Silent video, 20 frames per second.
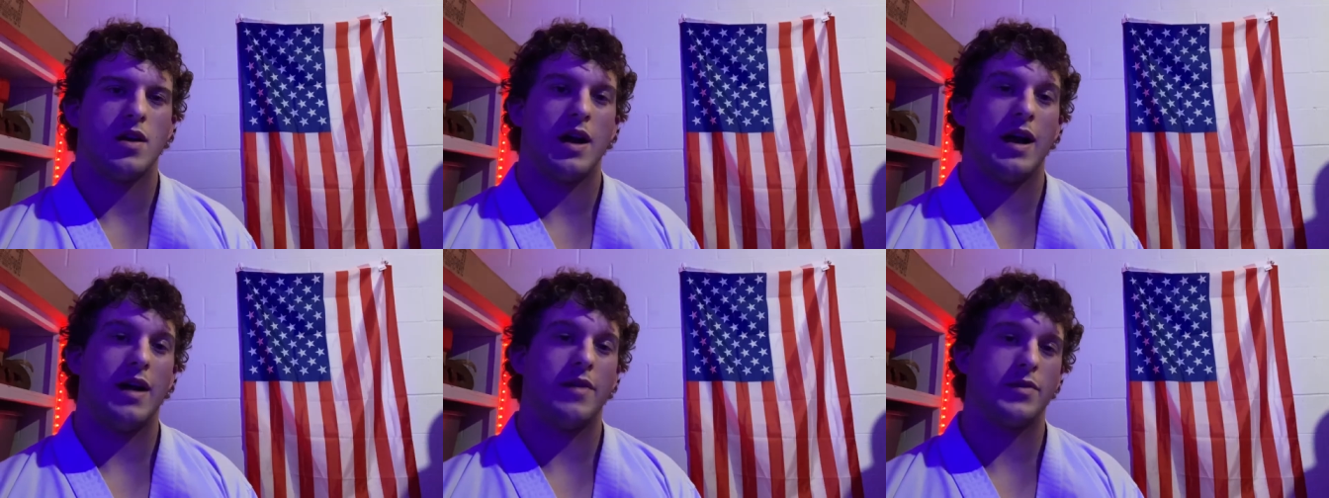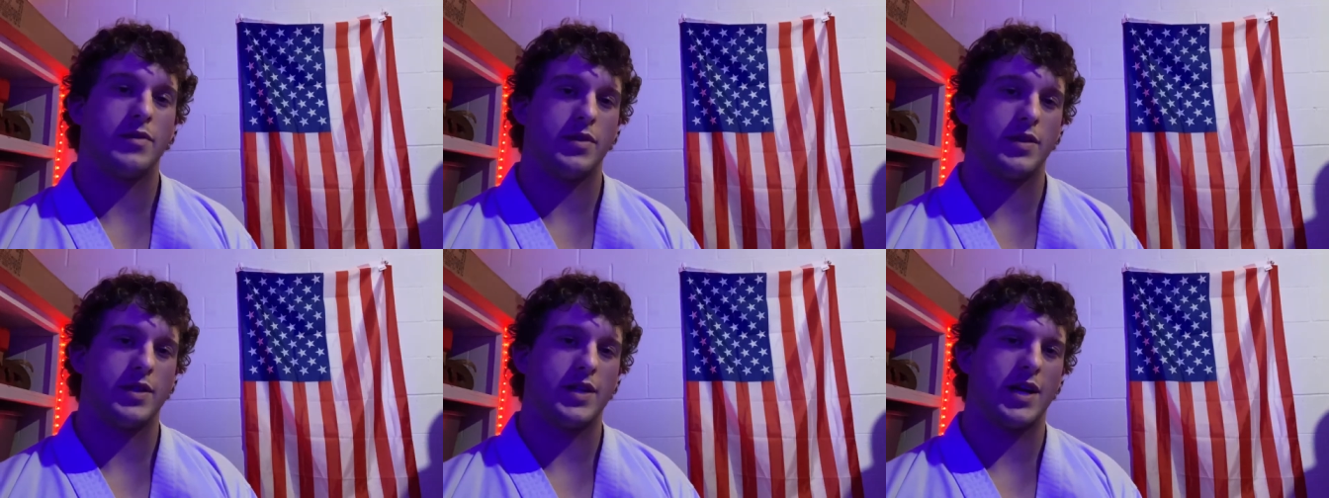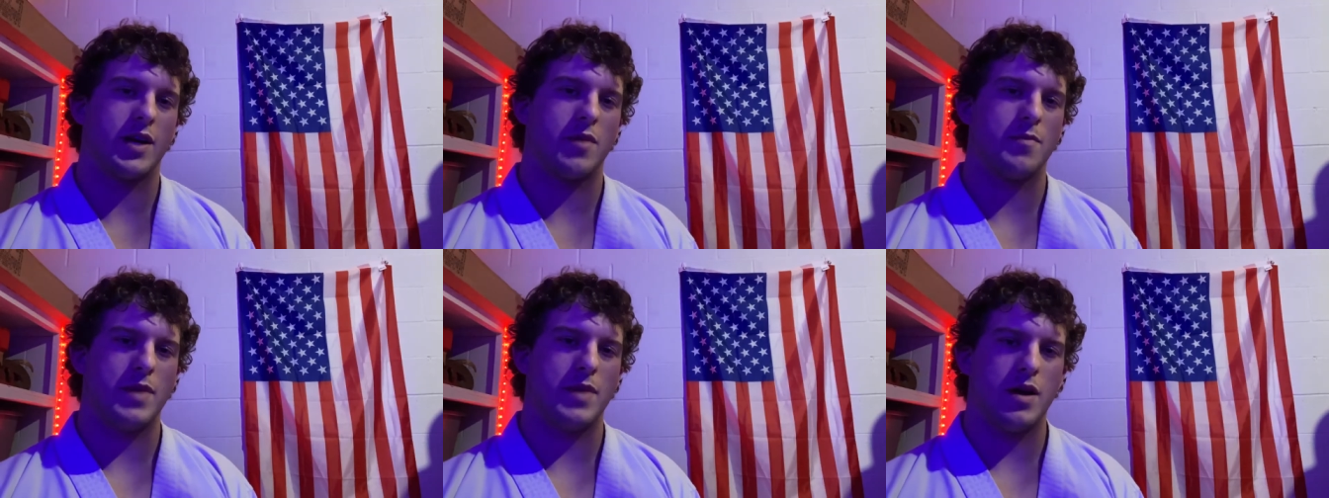After the
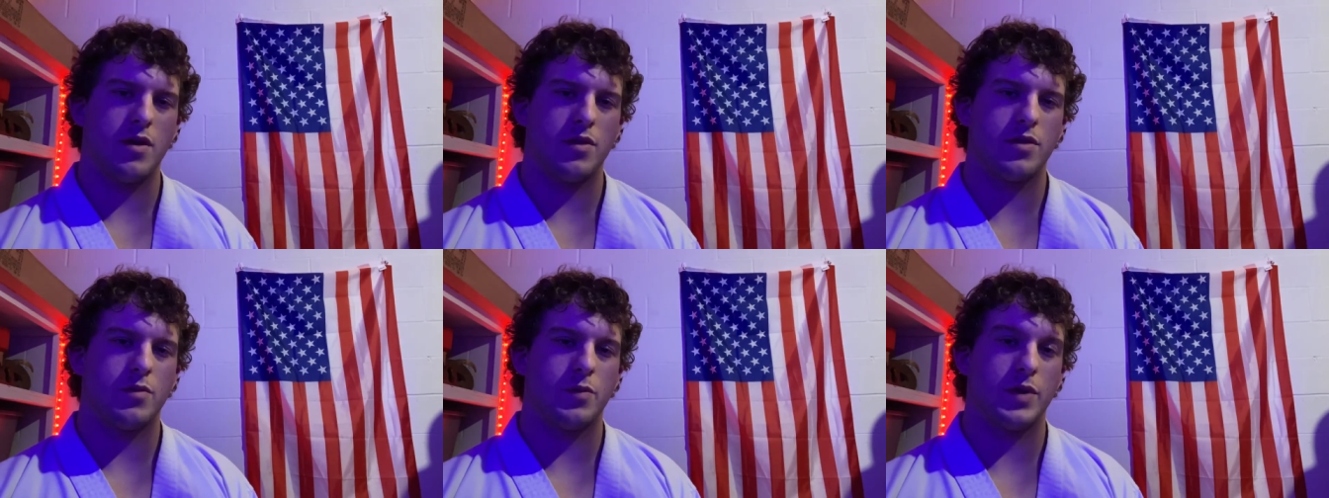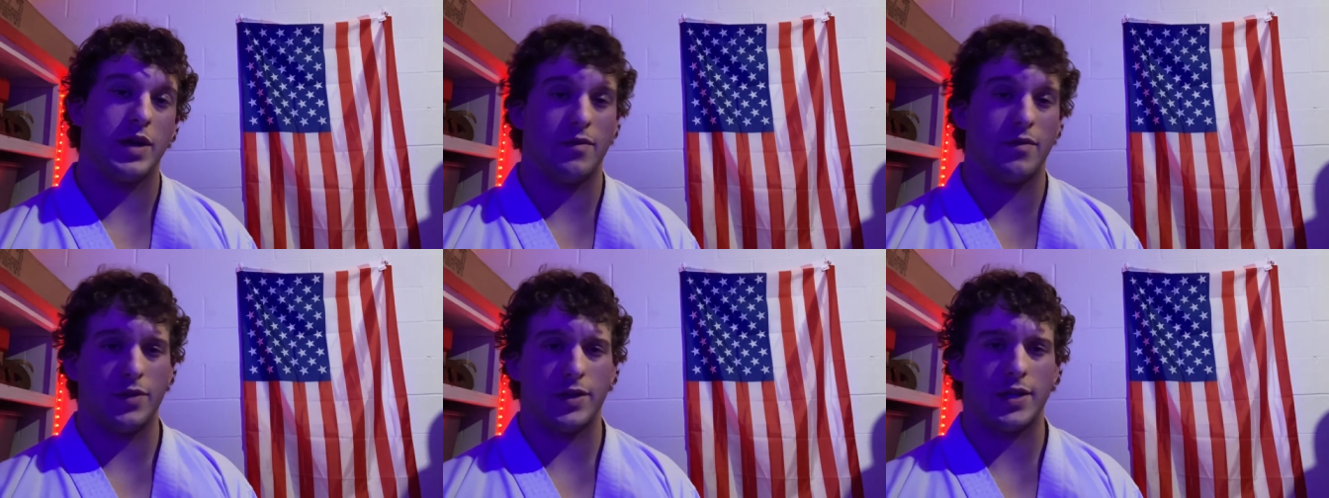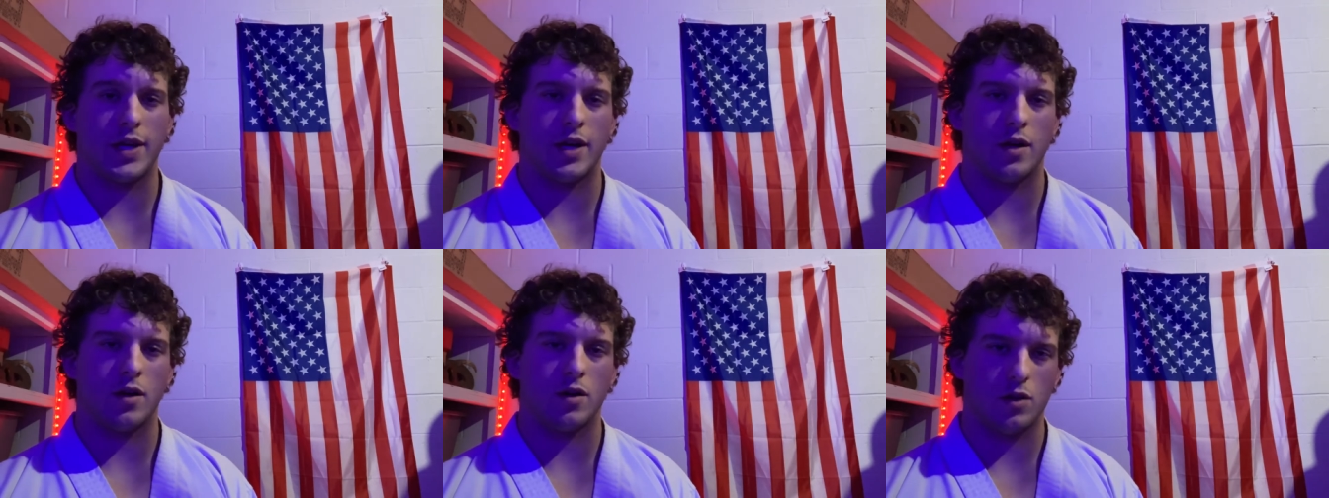tiger mouth, we have the
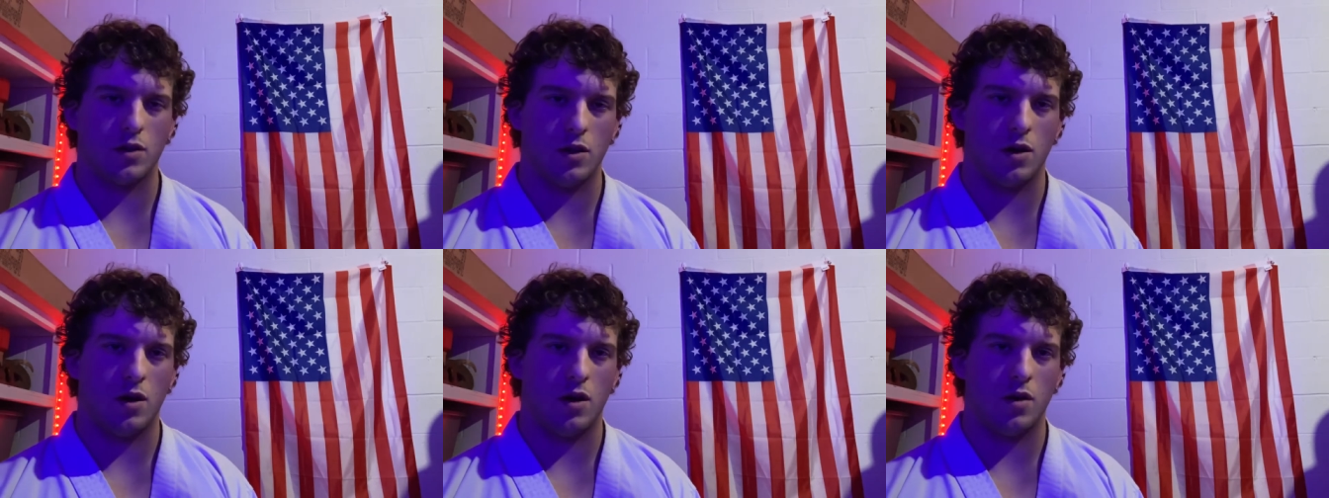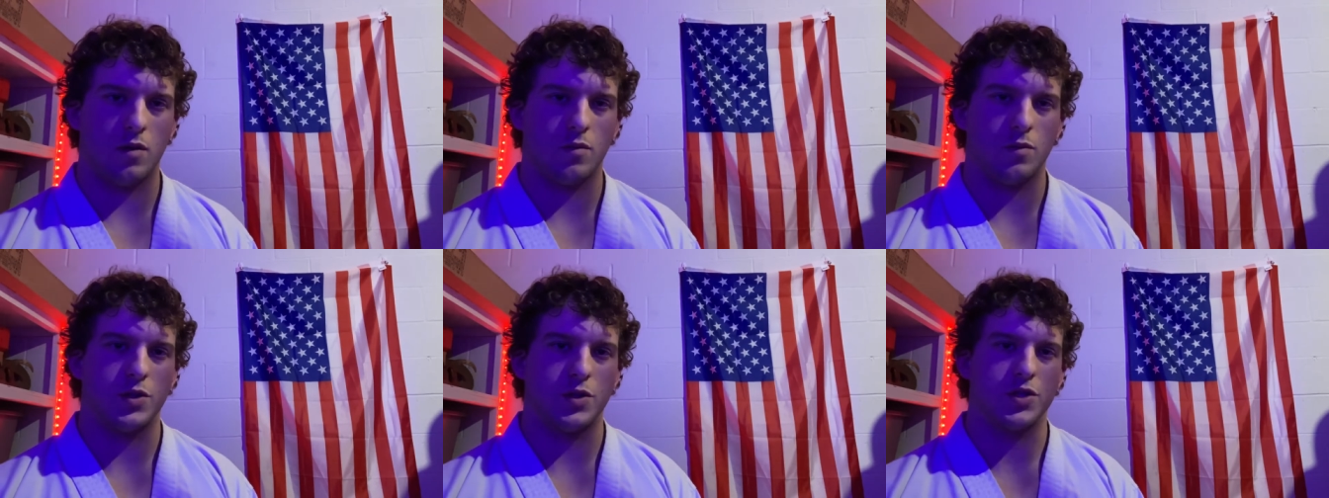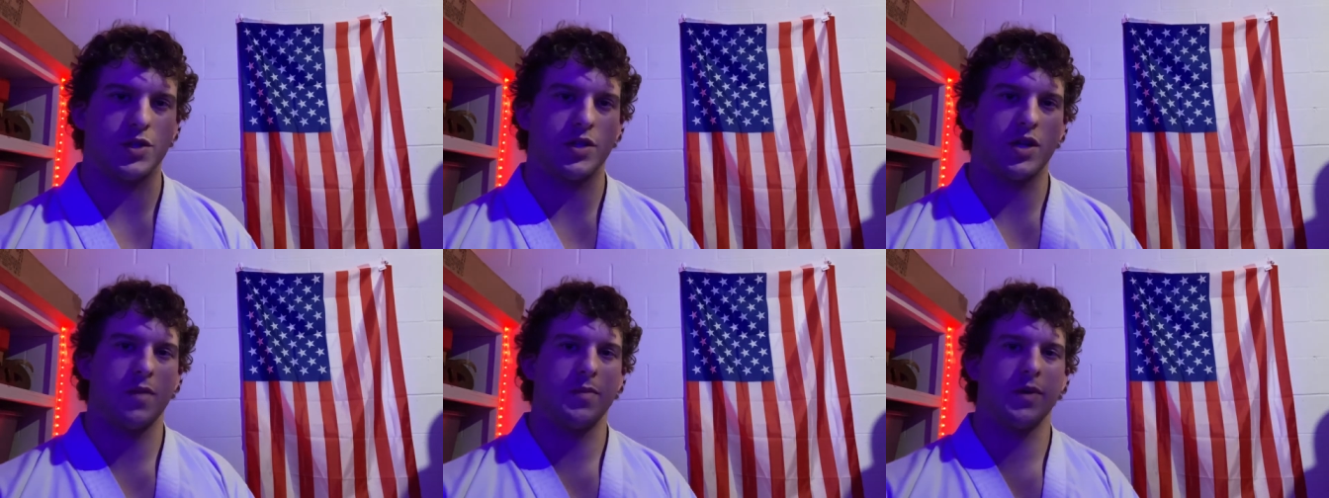tiger claw, which
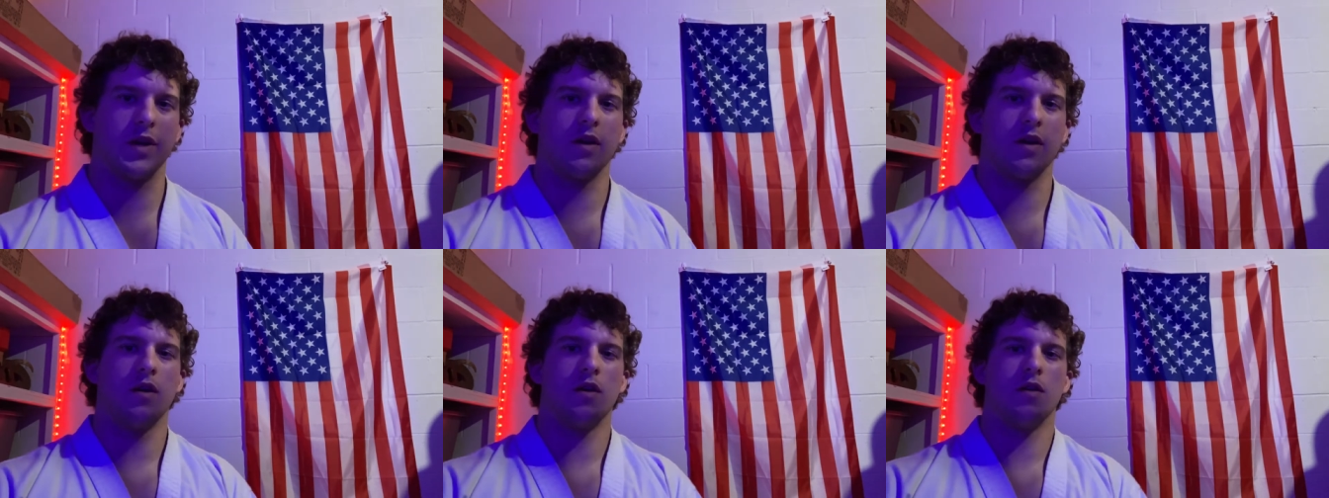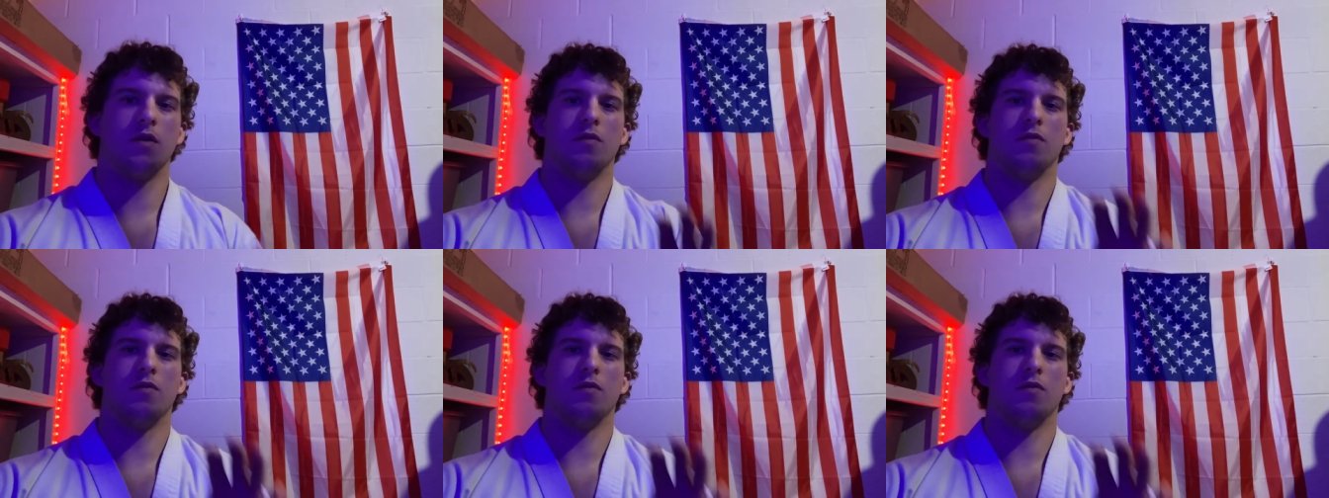is coming